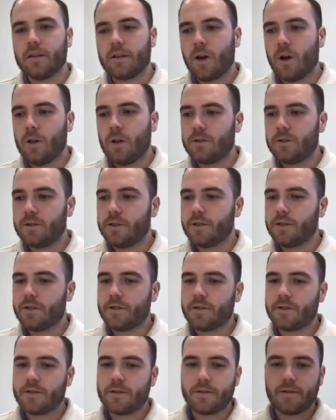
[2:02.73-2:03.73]
the other
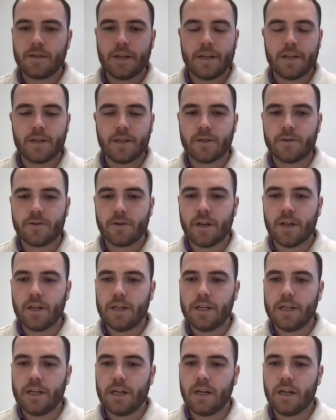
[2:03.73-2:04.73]
colleges in
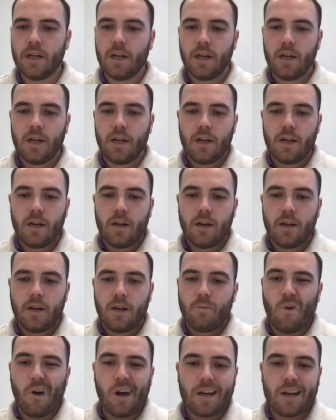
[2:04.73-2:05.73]
Australia.
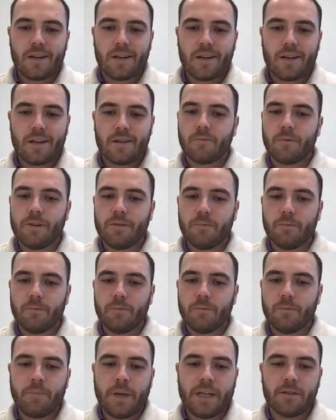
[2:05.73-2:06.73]
One,
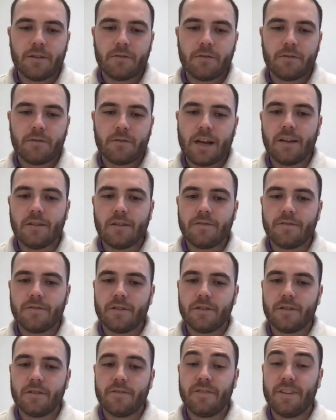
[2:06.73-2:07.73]
we've been
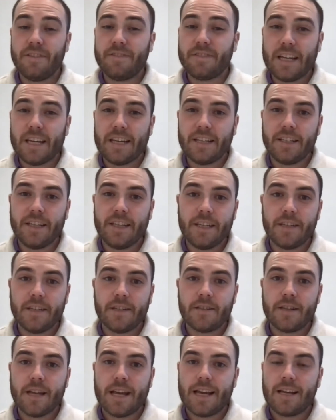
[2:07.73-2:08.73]
around for 15
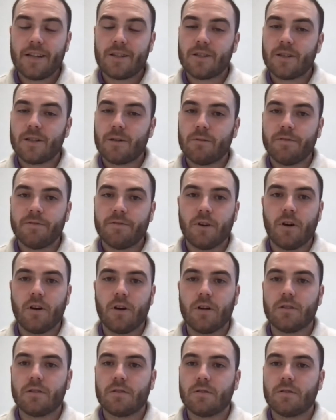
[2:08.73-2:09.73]
years now, so
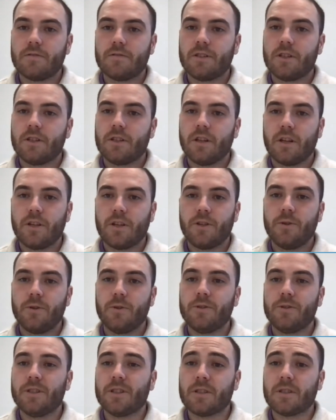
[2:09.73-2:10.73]
we've got sort of a
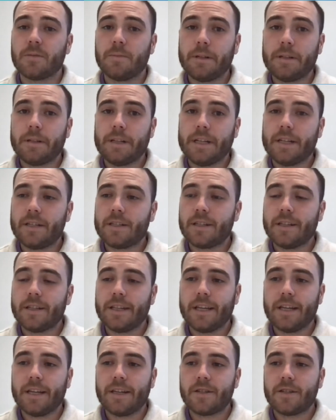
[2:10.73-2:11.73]
huge
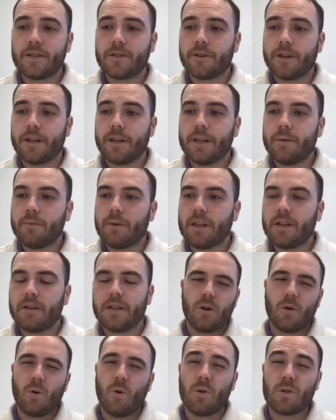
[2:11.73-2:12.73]
experience in the industry.
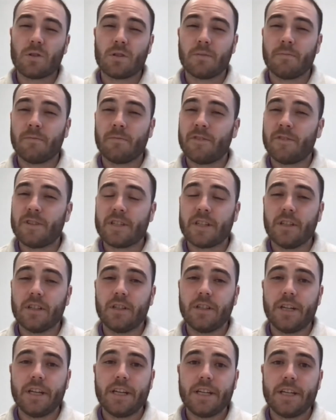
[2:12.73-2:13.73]
We've got awesome
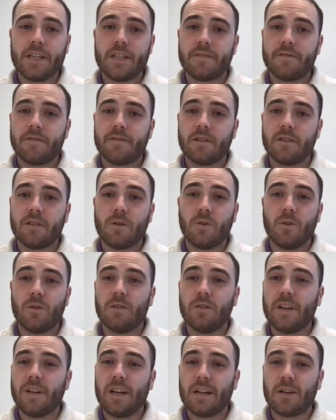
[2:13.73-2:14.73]
facilities for
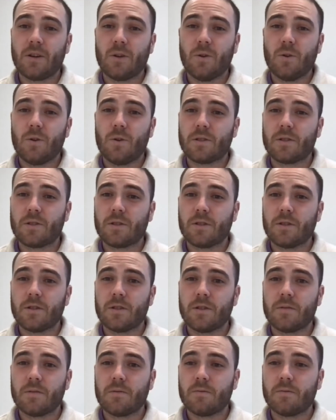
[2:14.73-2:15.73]
all of our
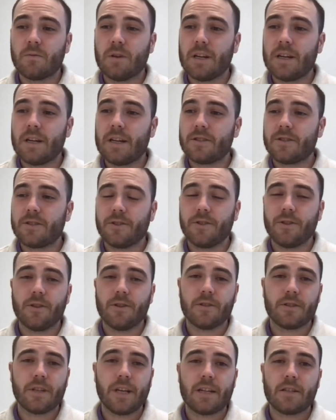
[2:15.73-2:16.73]
courses where
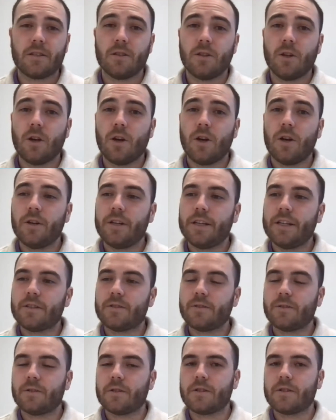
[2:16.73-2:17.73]
students get to learn
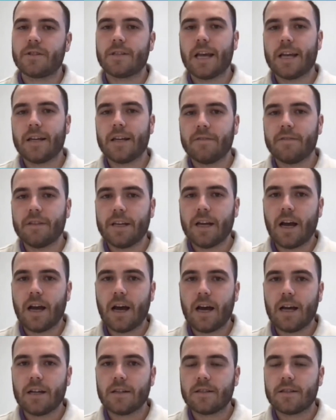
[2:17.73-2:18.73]
in sort of
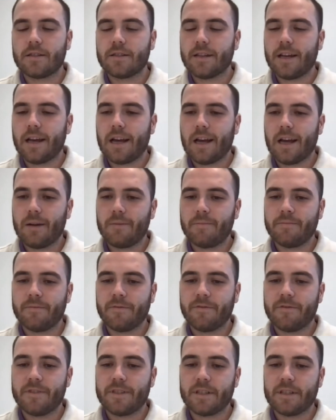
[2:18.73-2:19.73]
state-of-the-art
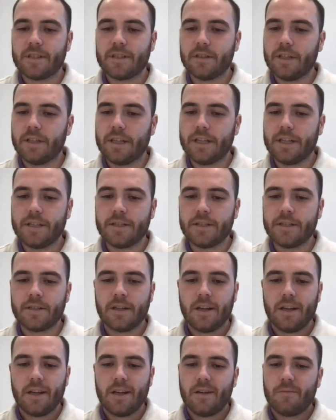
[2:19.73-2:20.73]
facilities,
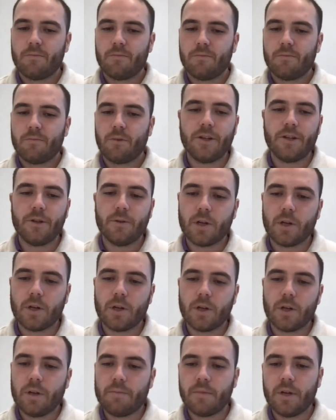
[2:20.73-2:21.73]
brand
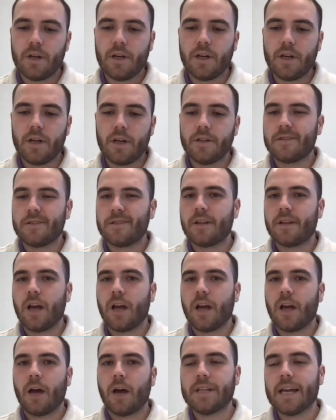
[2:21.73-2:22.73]
new
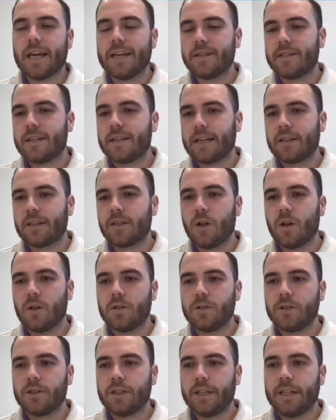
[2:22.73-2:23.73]
equipment, up-to-date
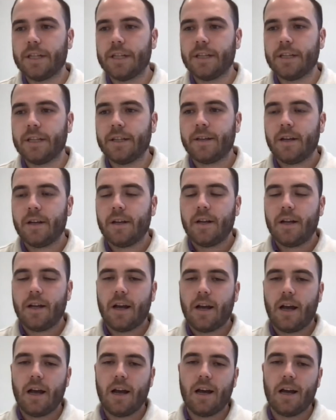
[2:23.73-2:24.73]
technology,
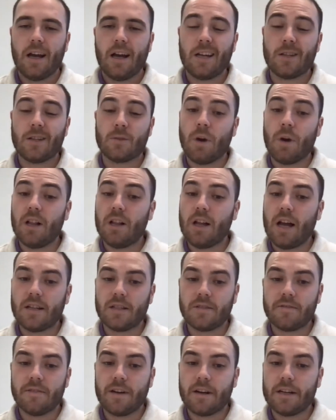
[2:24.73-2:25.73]
as
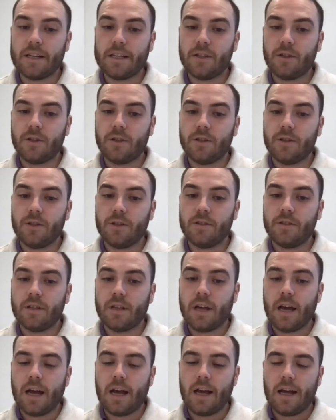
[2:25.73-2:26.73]
well as very good
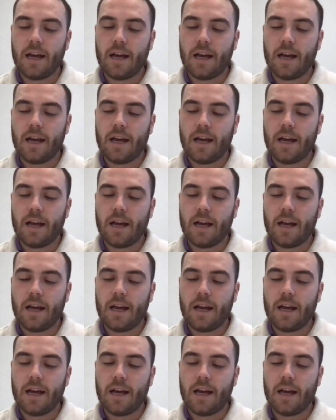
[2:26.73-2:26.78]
